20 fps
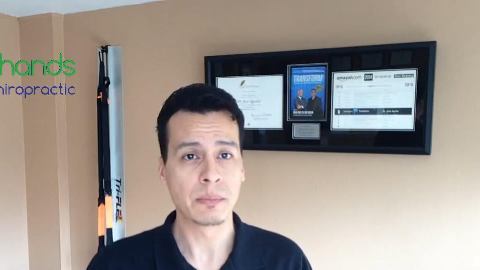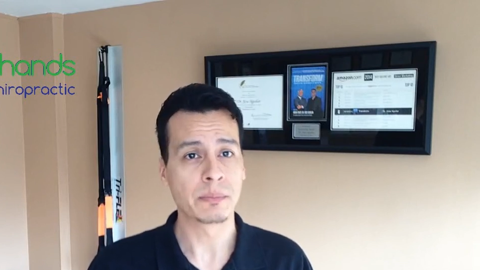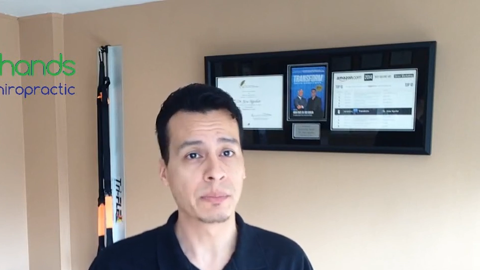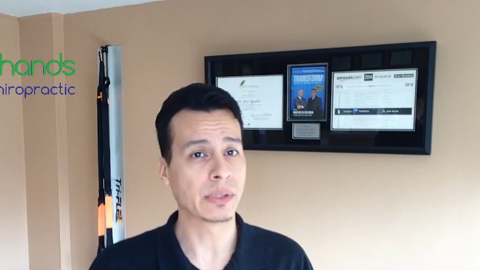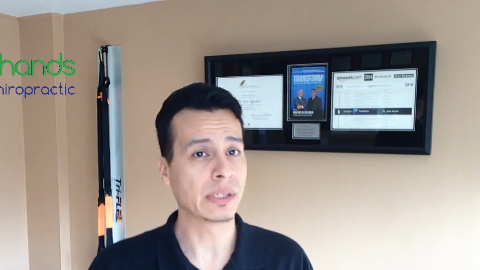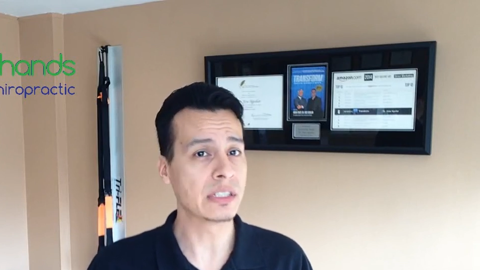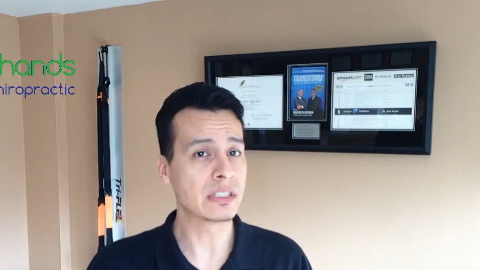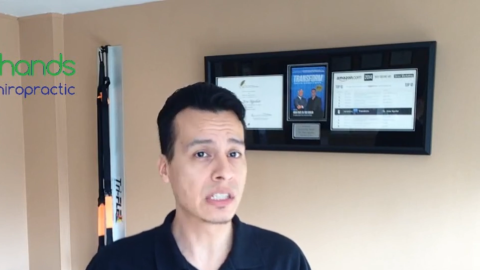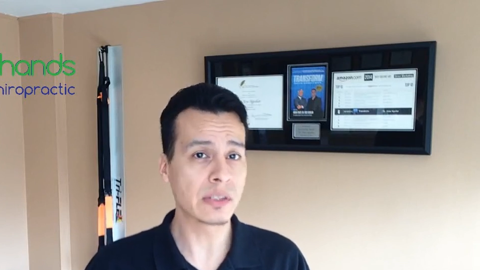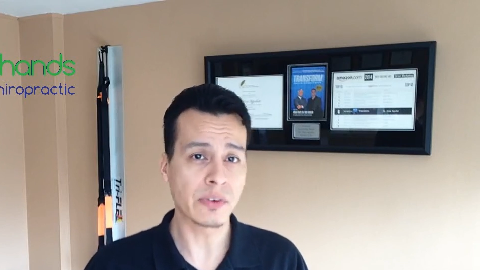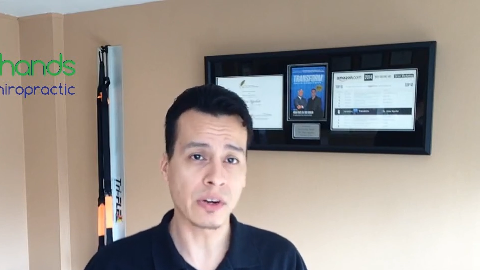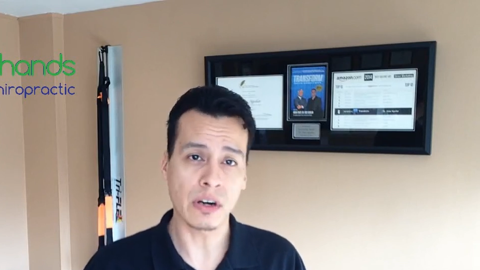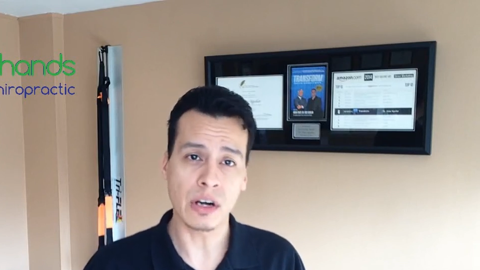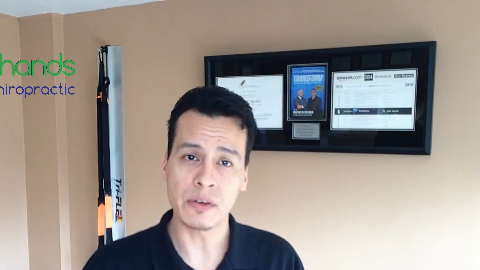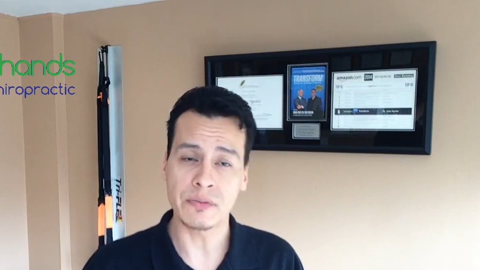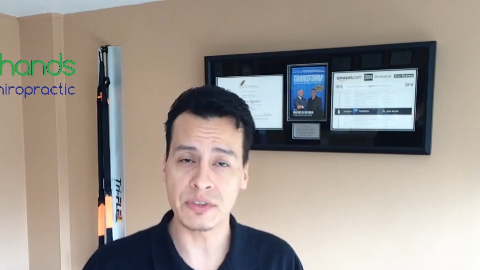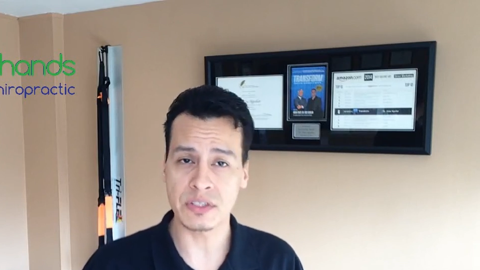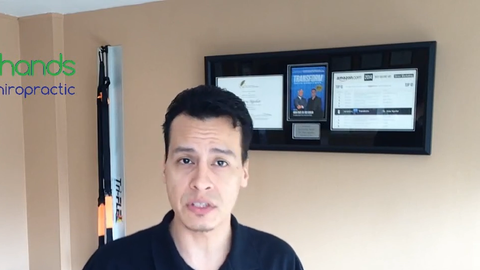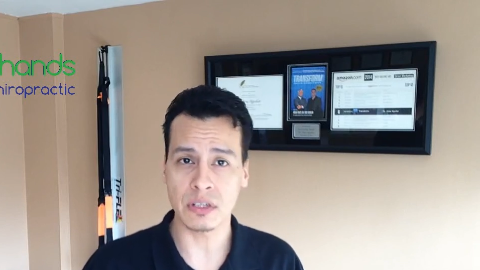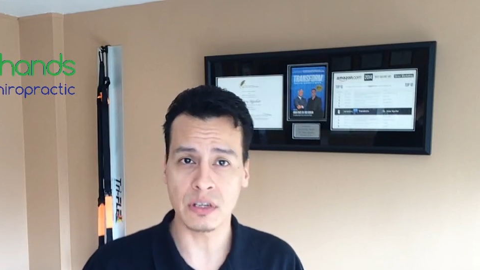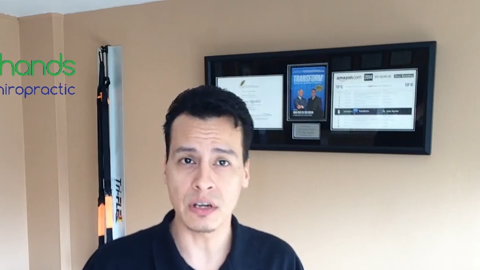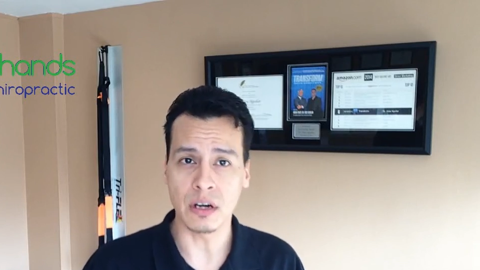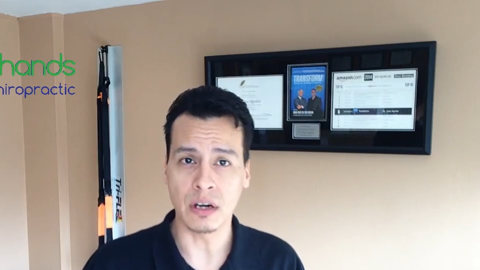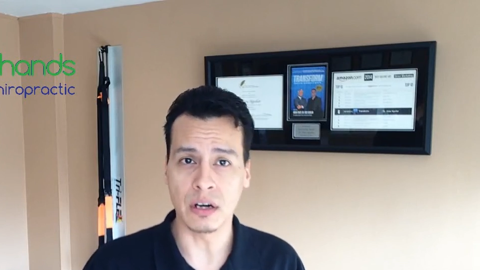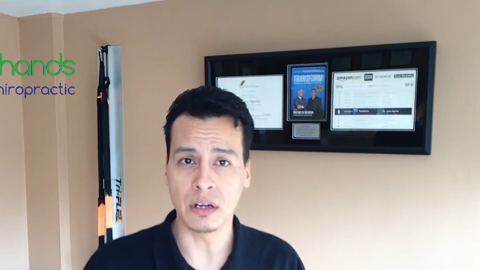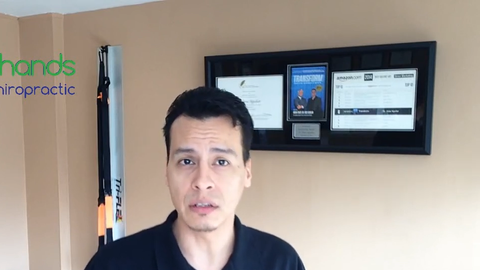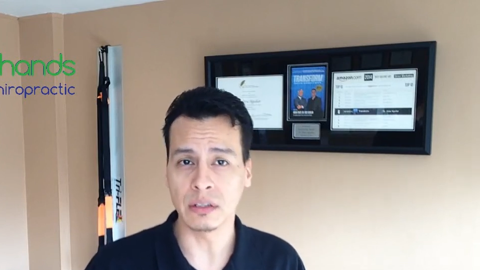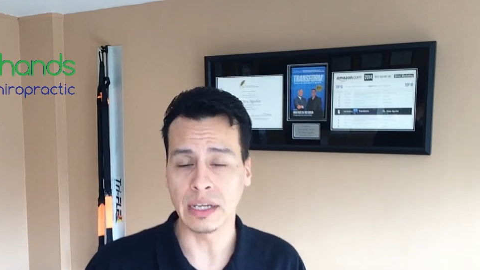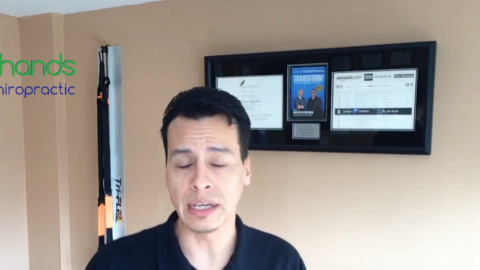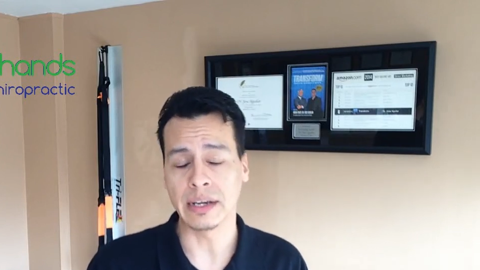Please give our office a
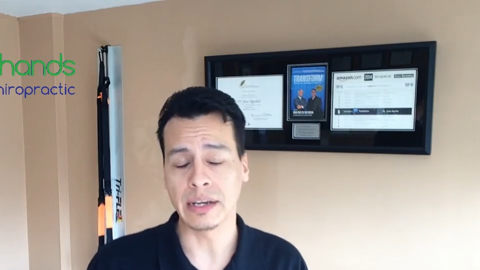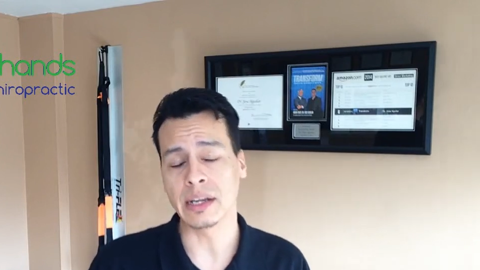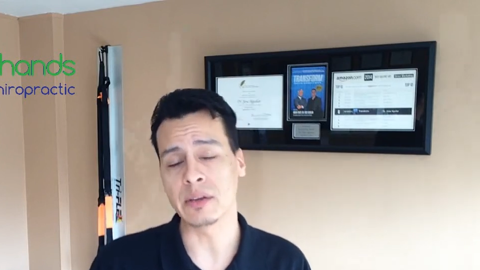call at